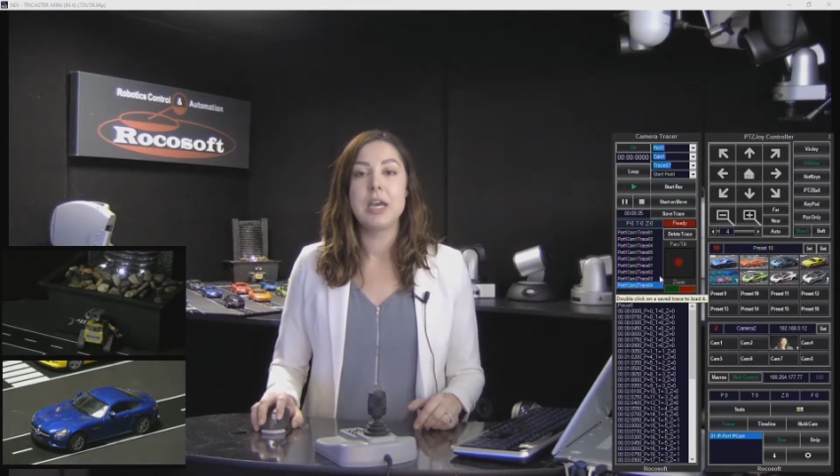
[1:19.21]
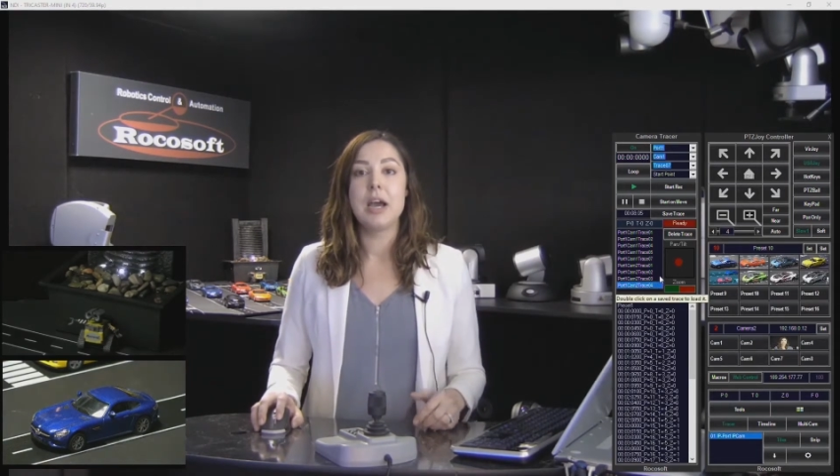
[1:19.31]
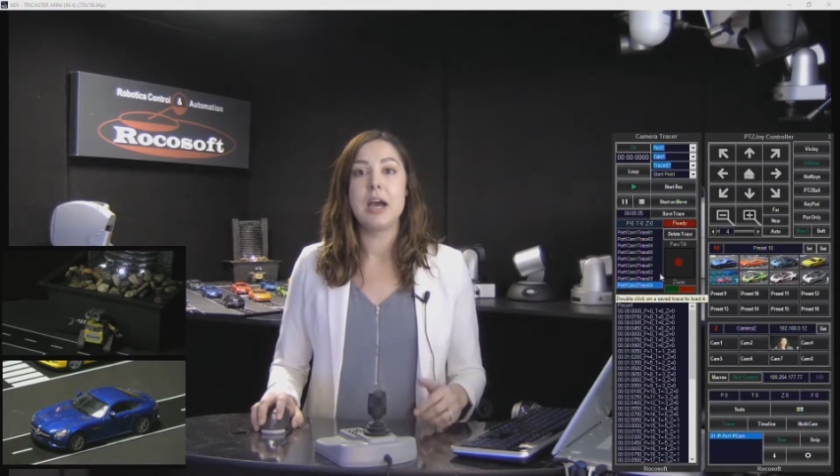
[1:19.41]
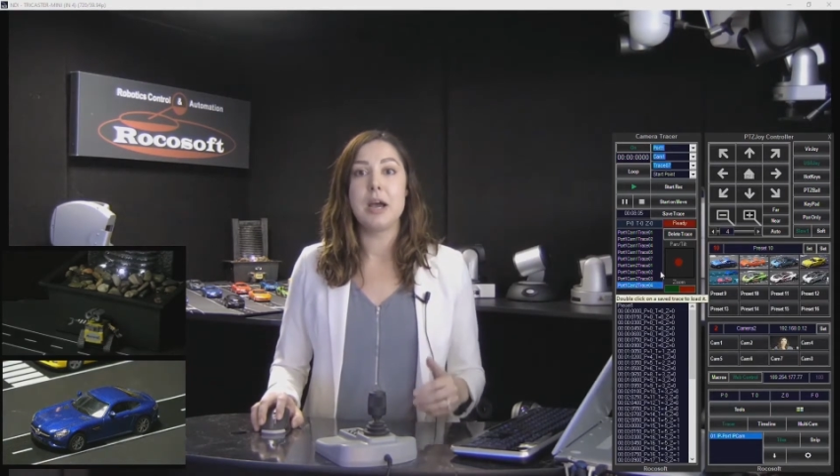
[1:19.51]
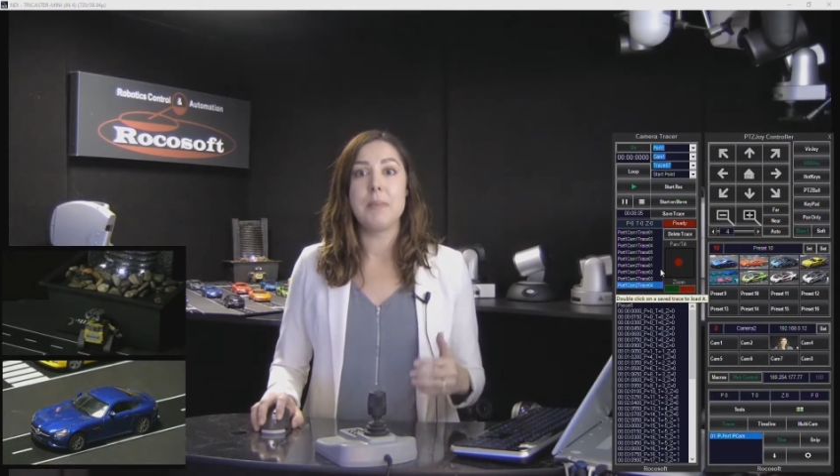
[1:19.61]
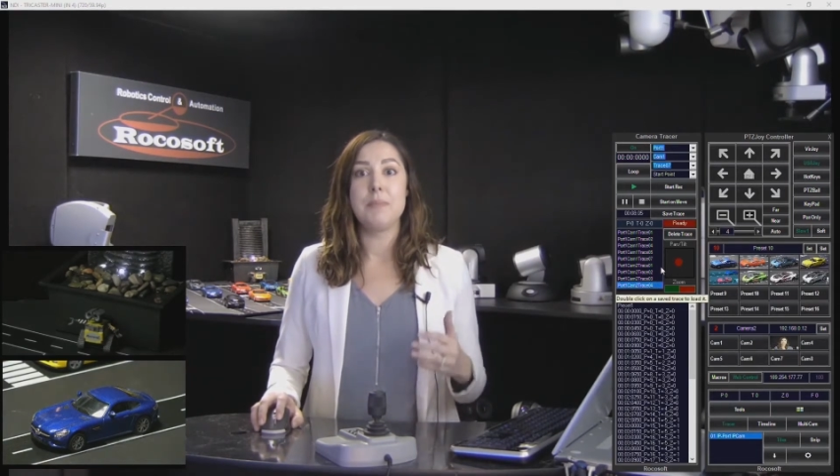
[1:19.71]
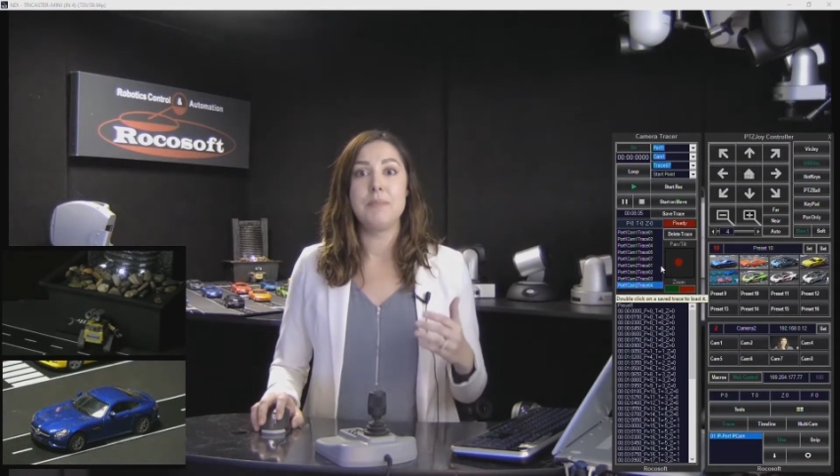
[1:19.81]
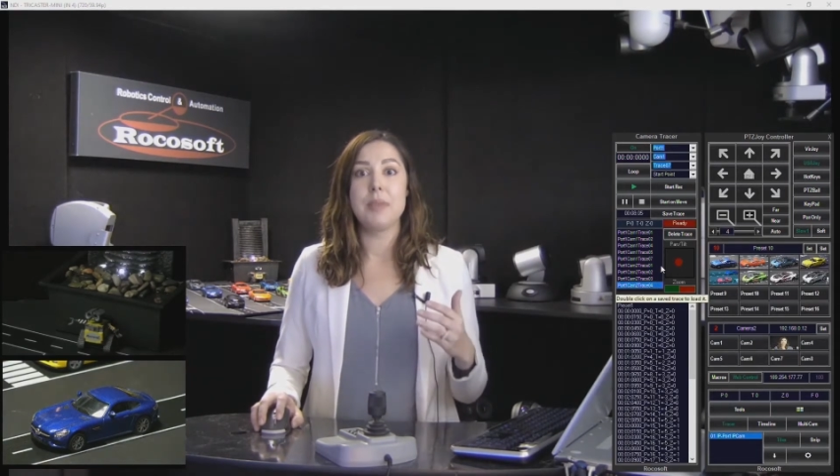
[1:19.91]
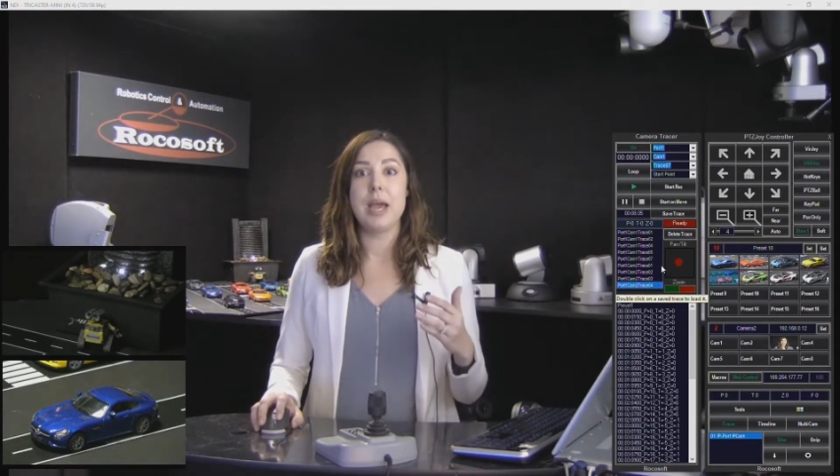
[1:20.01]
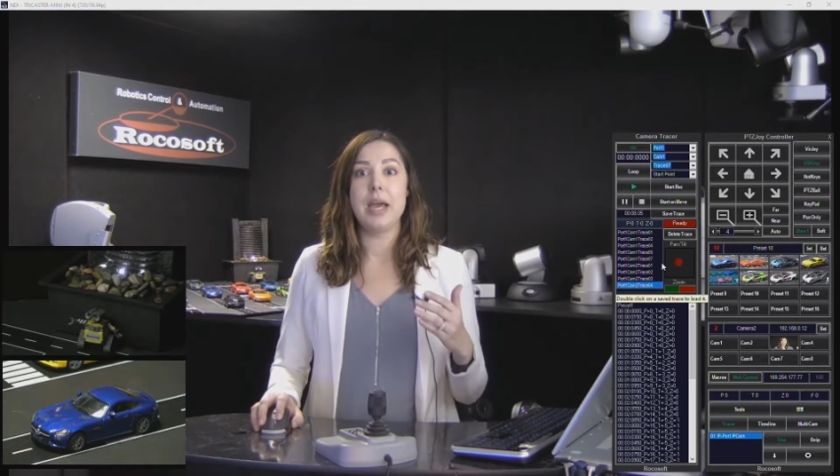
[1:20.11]
um,
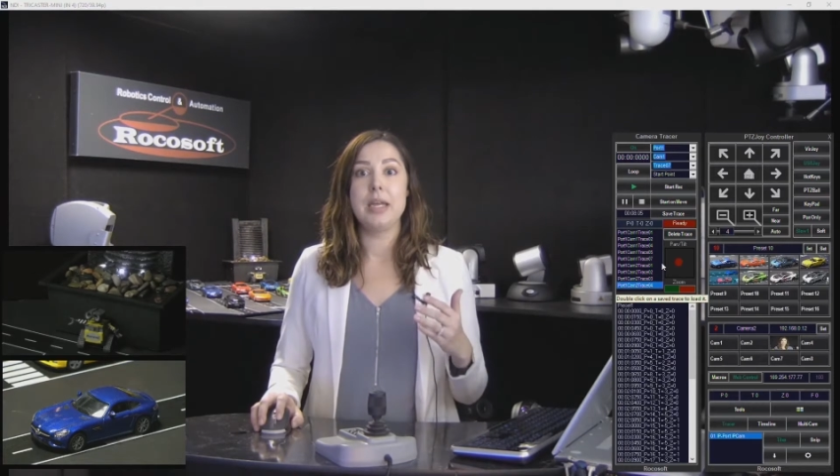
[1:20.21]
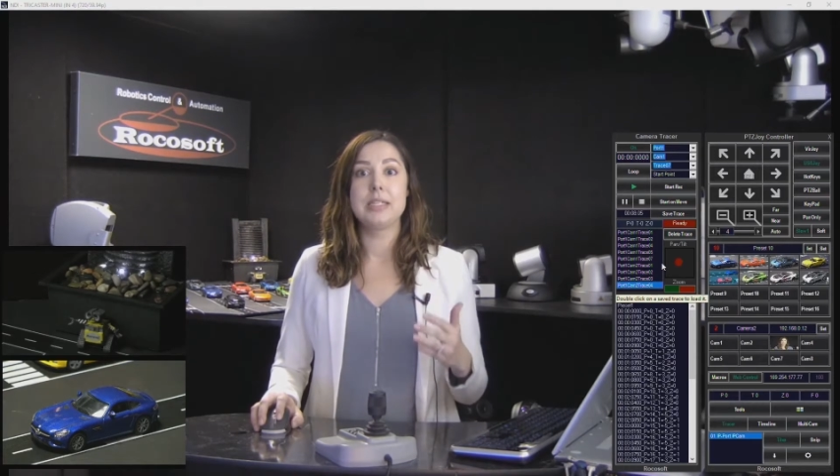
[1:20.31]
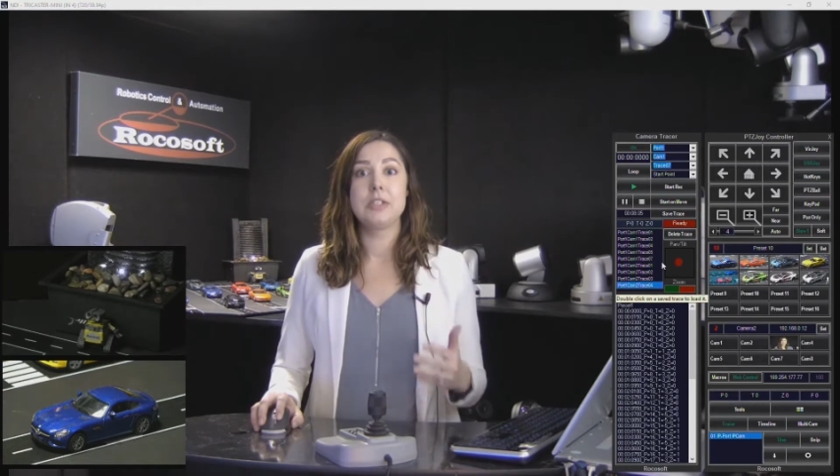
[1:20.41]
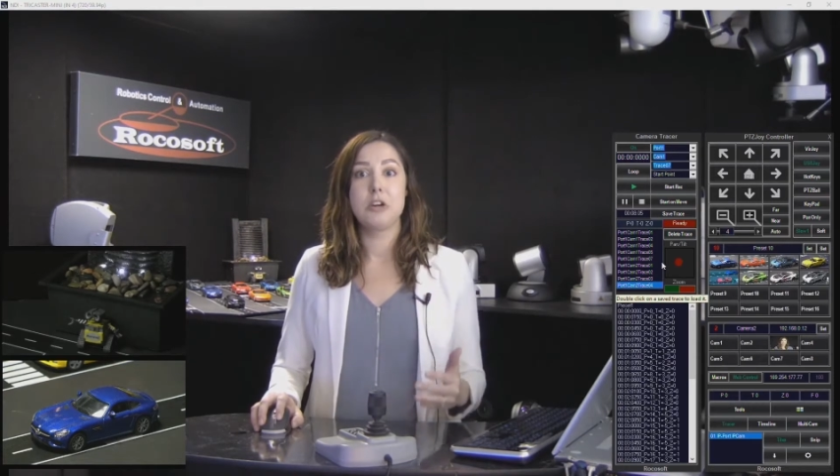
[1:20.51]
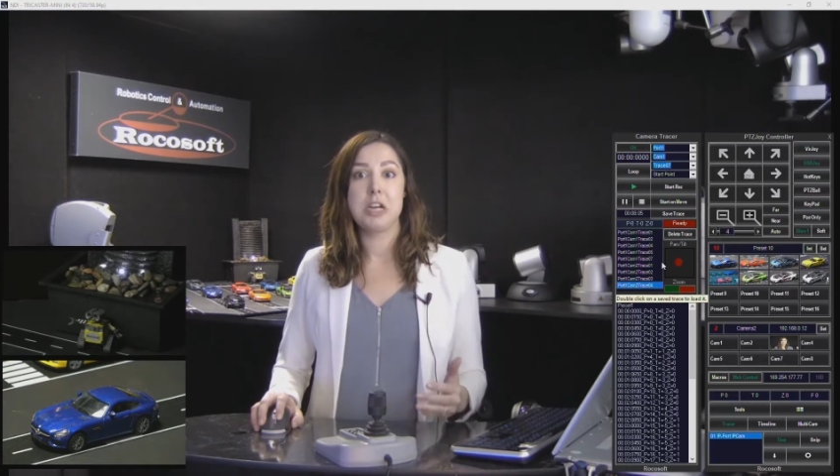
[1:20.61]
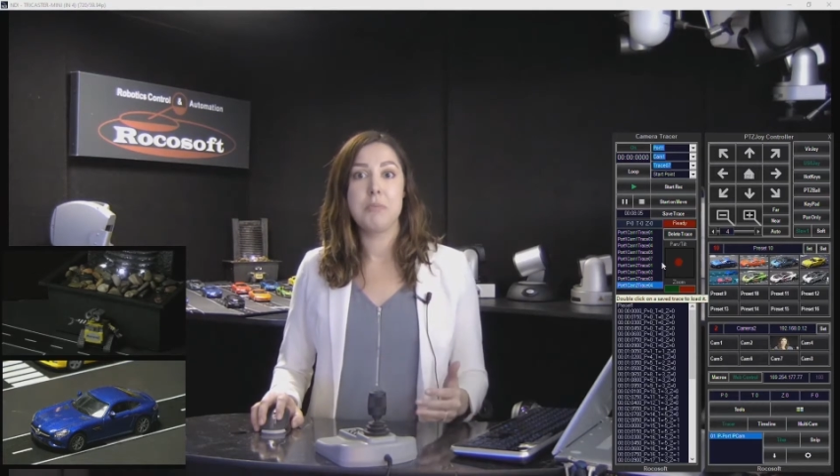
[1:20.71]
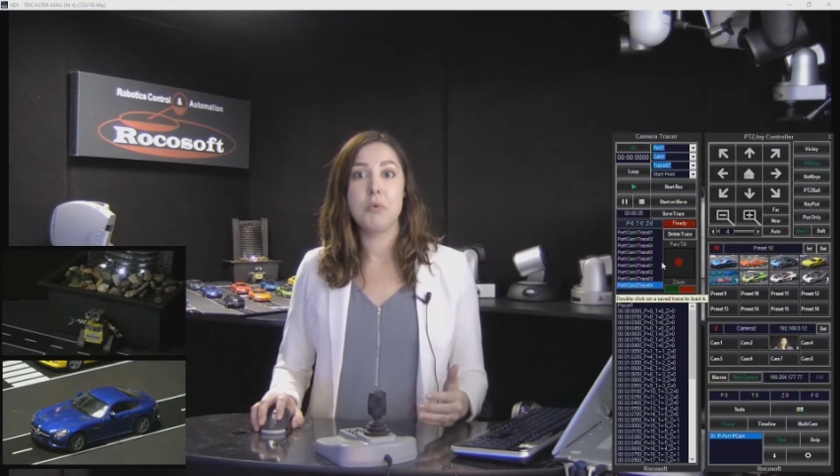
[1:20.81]
at a starting